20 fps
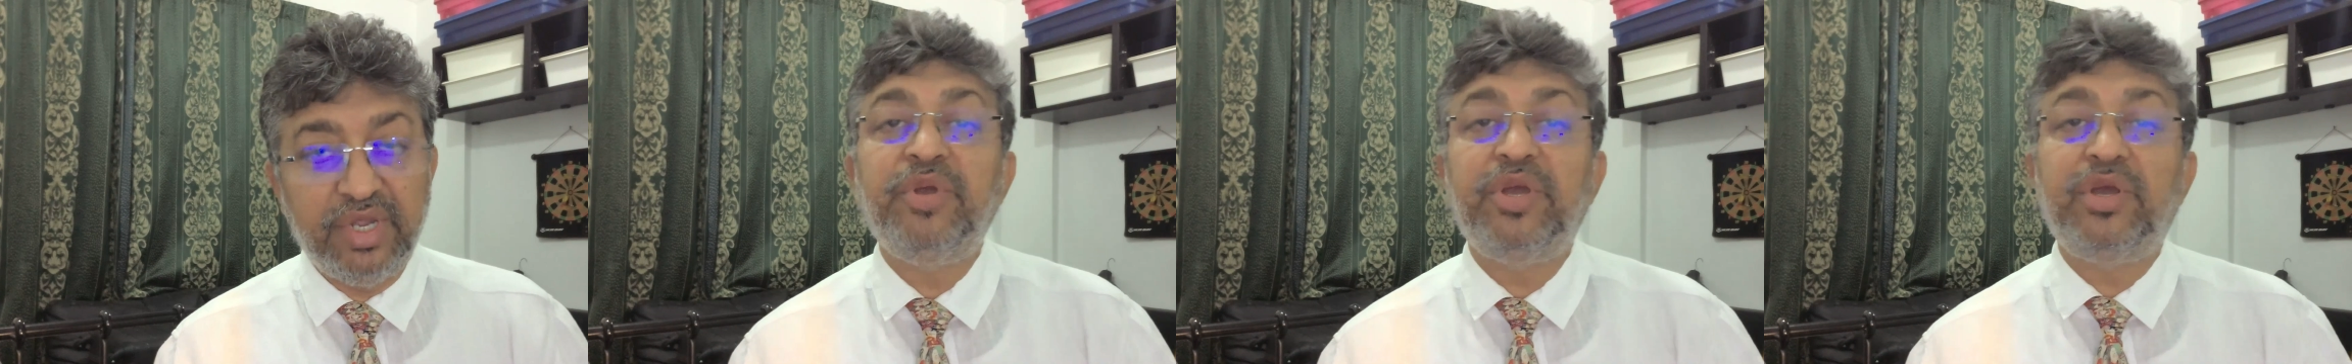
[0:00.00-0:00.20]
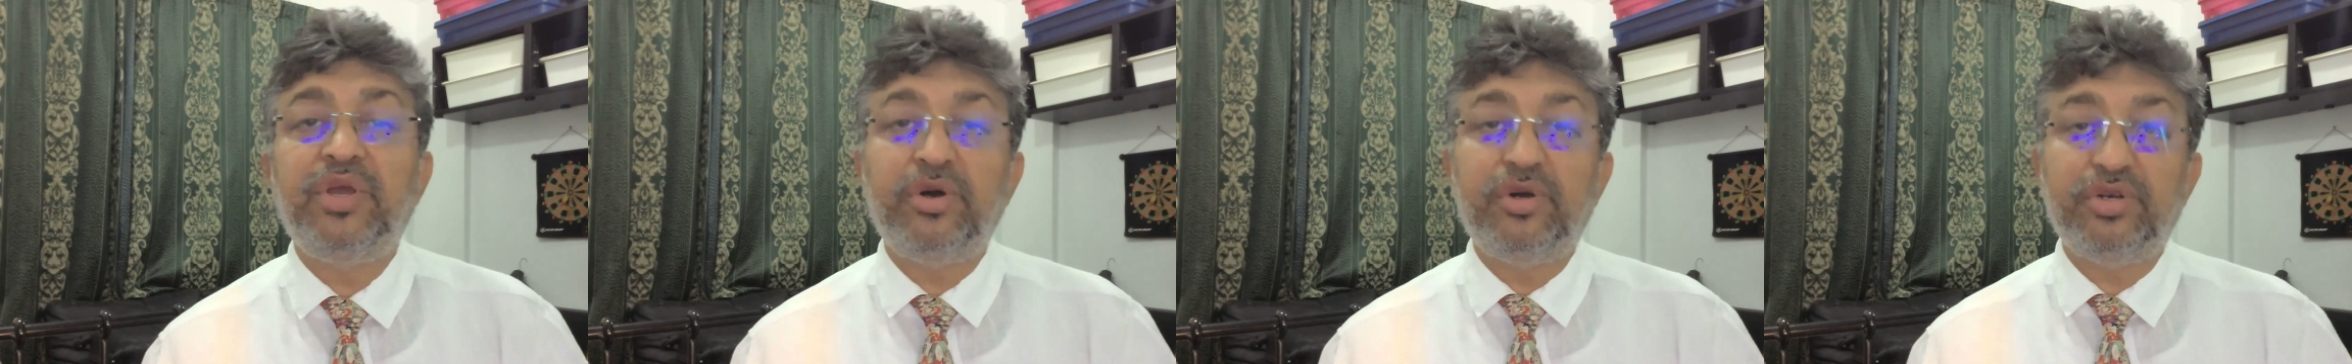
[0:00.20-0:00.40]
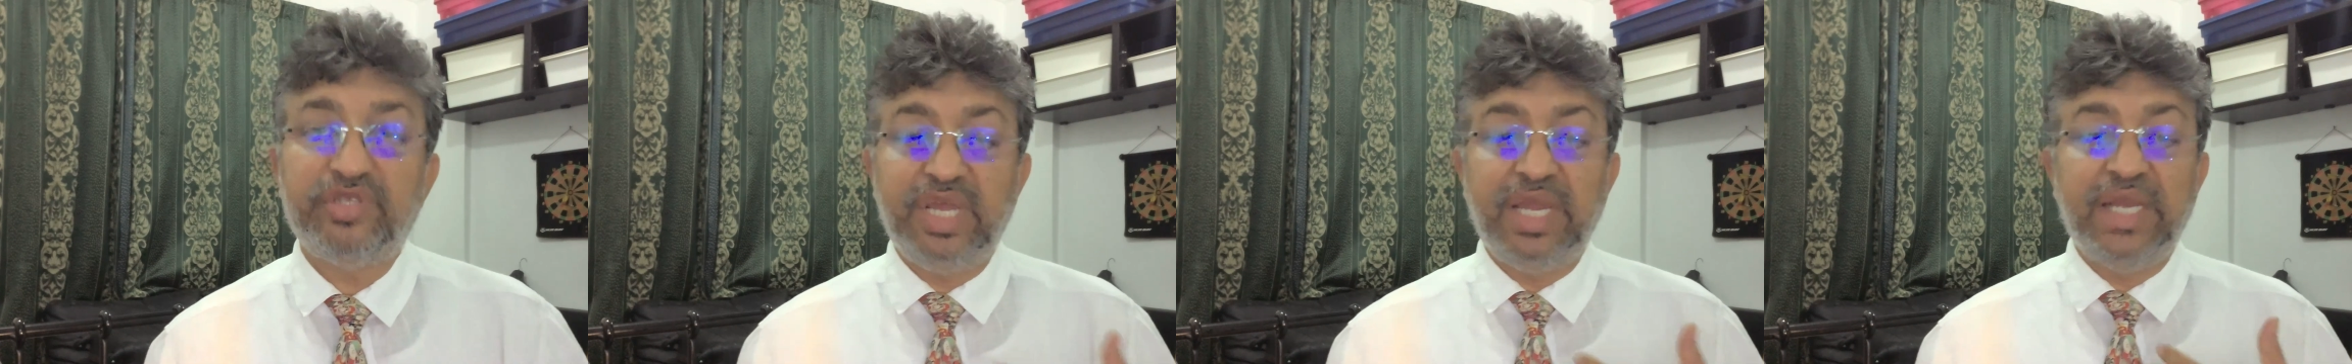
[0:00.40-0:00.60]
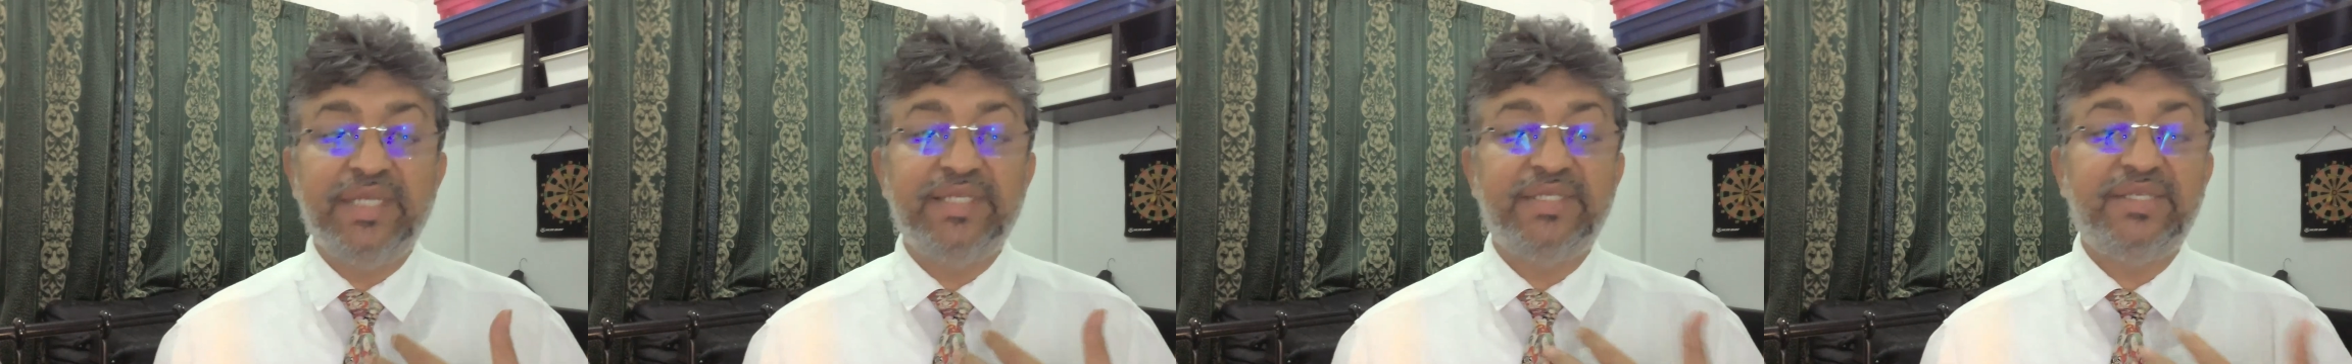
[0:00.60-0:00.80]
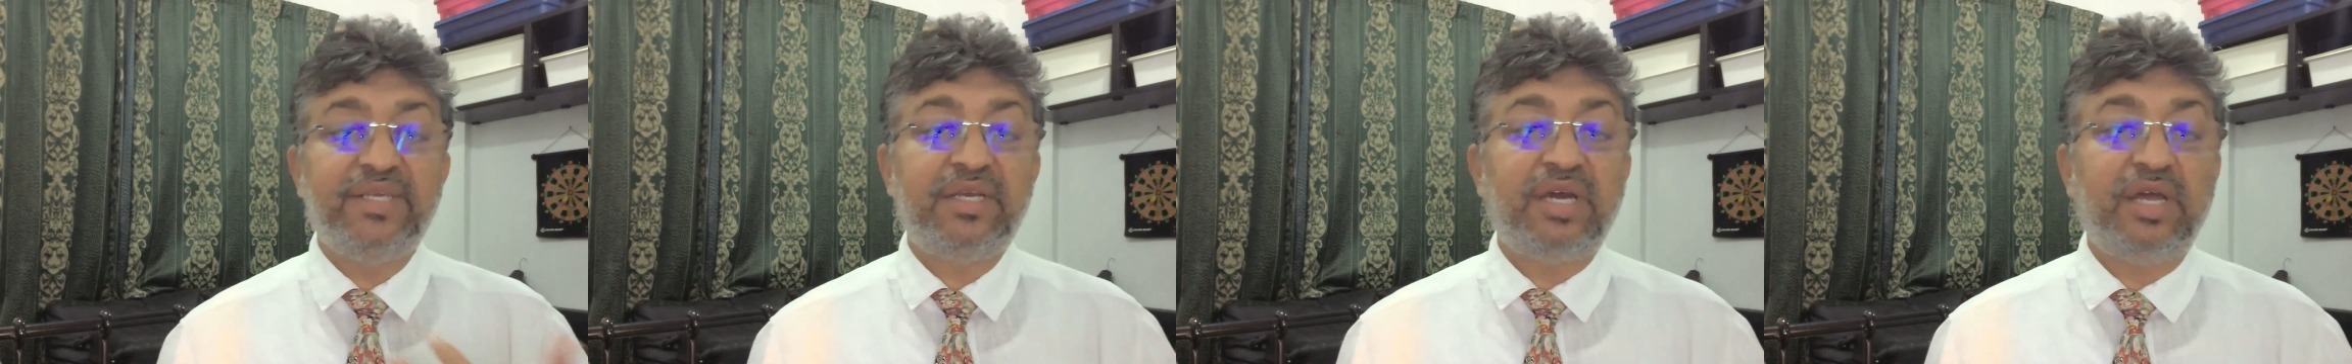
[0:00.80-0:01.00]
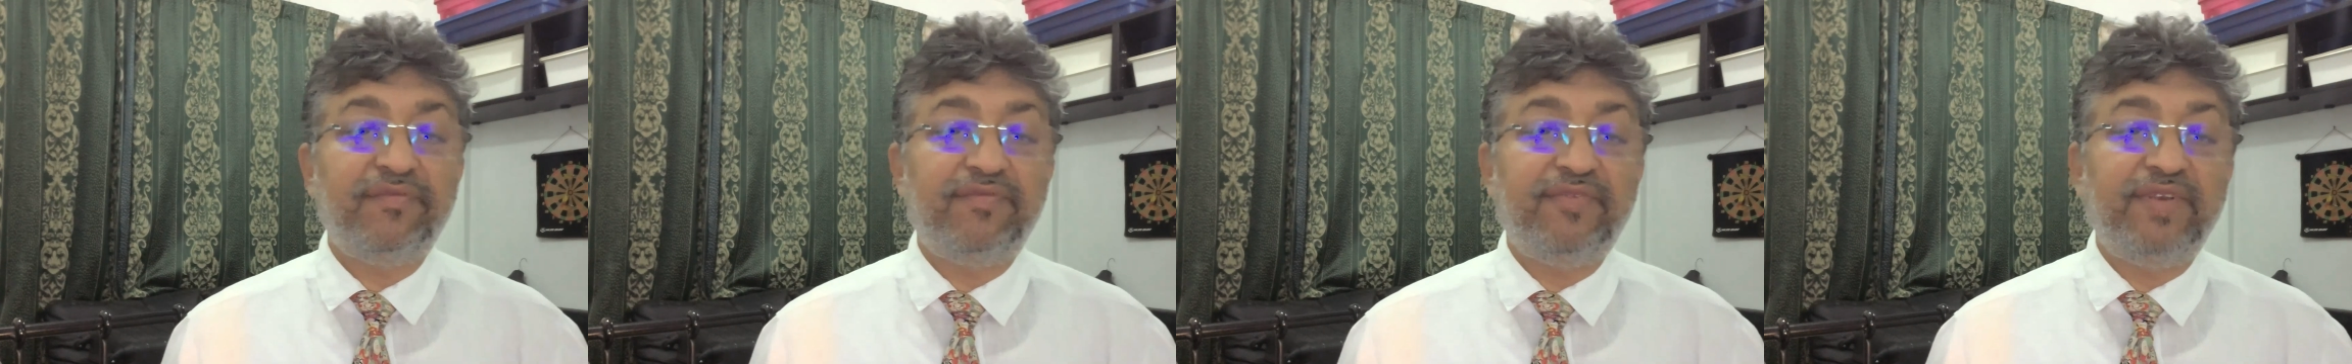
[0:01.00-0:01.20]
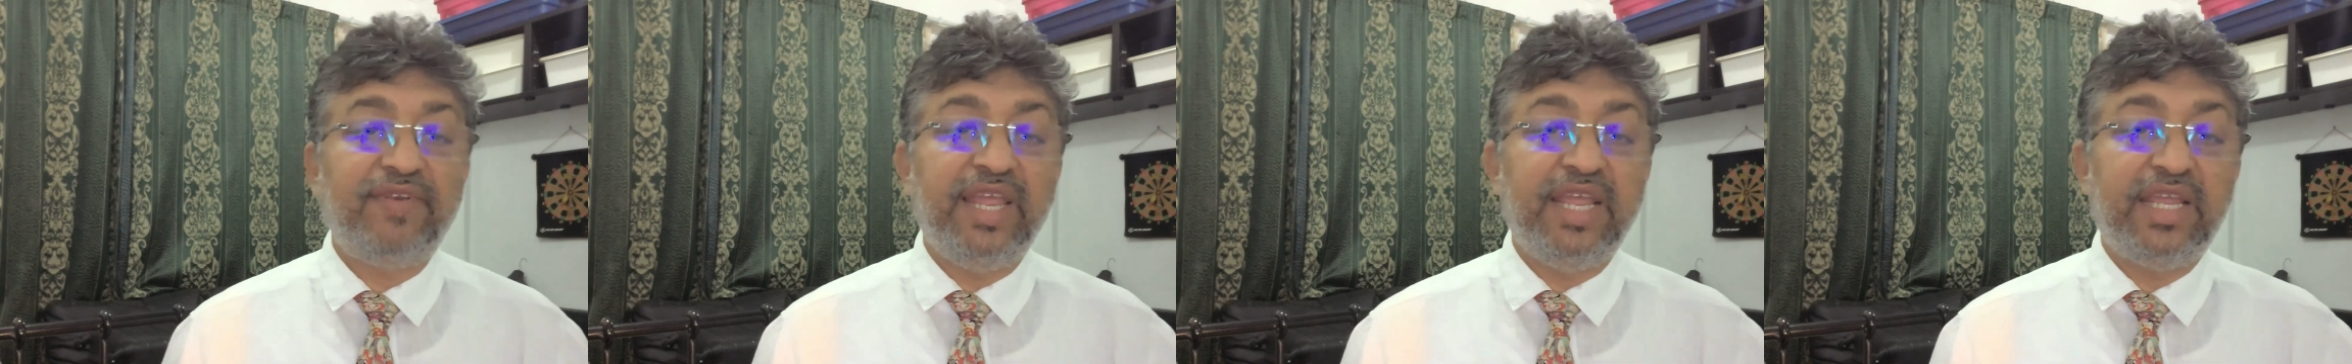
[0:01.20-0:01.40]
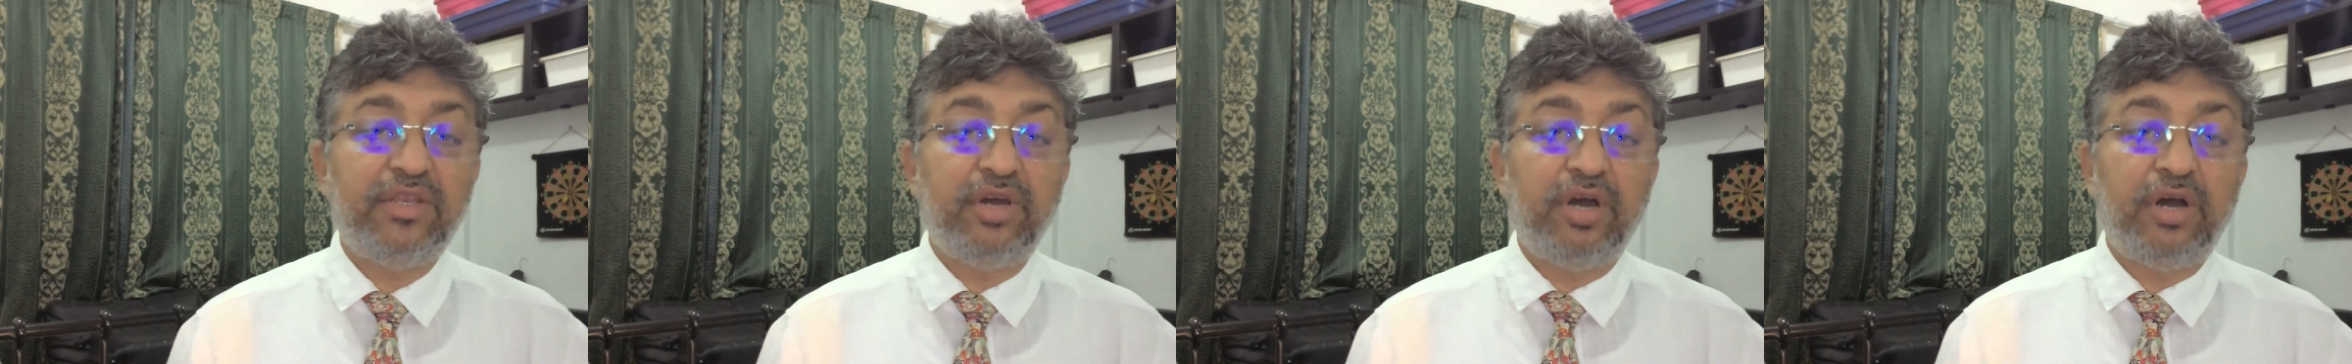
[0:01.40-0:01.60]
because there is a
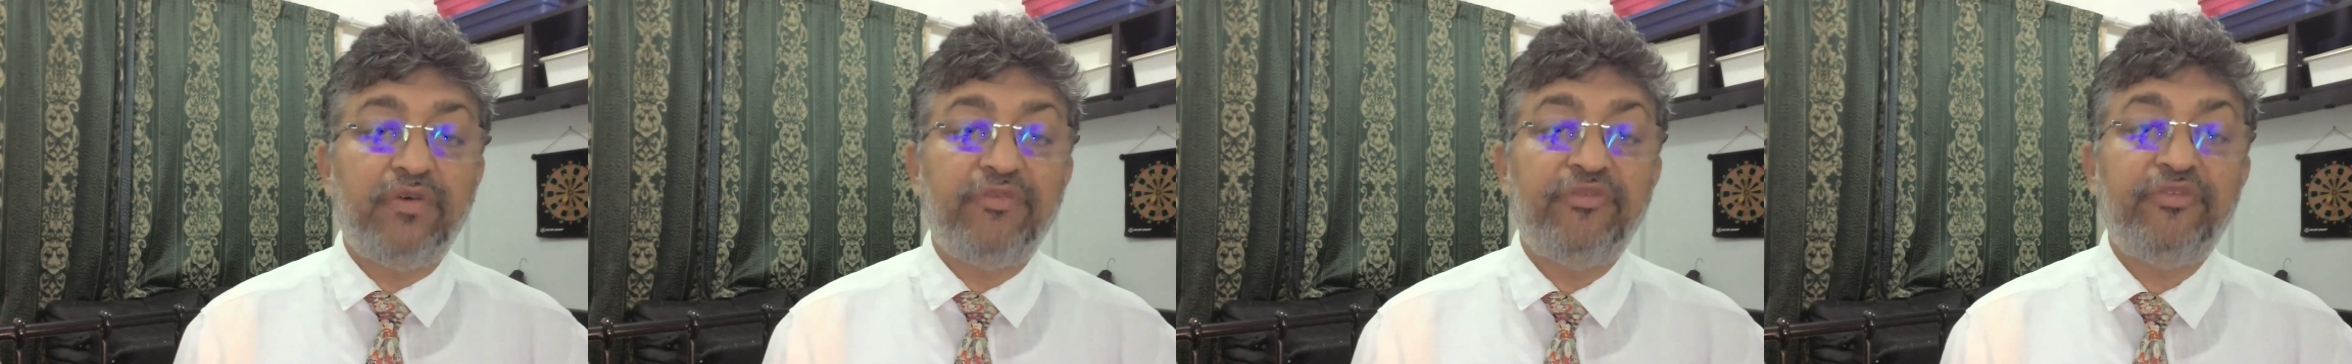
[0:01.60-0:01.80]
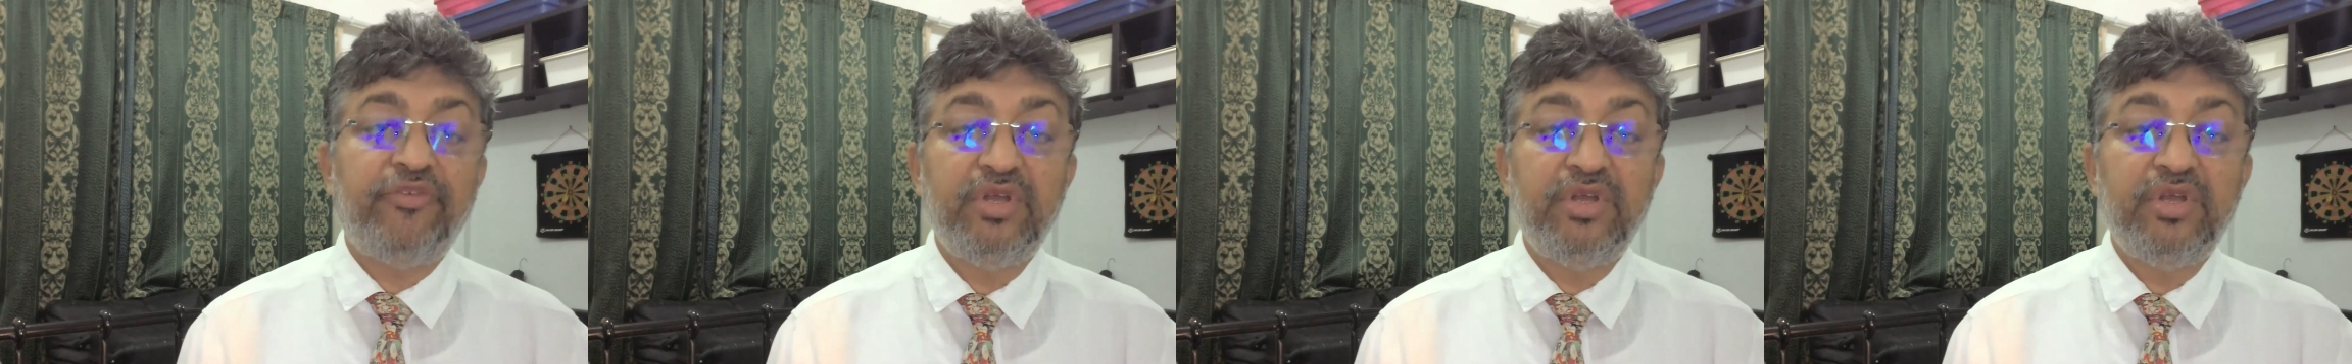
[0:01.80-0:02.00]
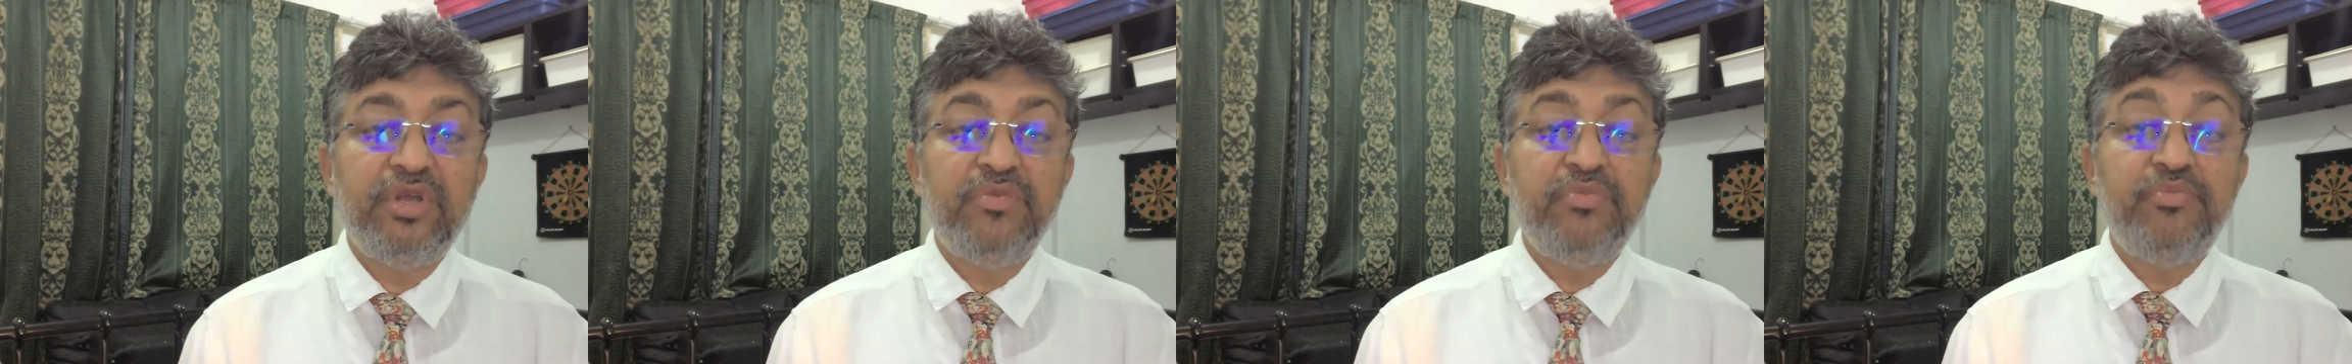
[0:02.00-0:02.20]
conflict of